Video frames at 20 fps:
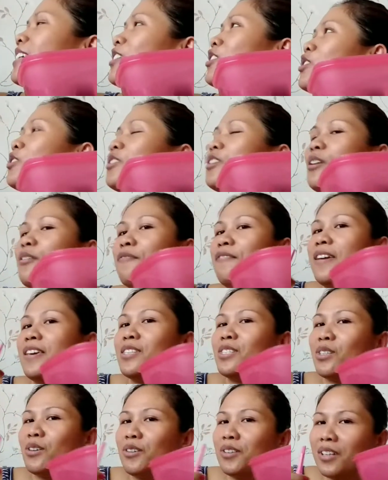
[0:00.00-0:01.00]
Show your
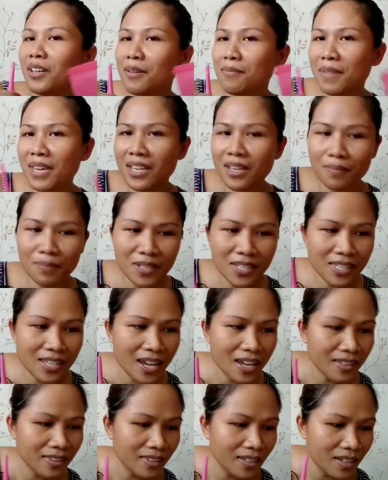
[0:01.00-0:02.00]
face, so. Naka-makeup na si
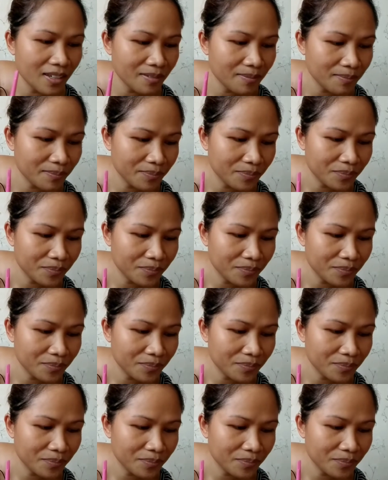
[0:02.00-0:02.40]
Andi.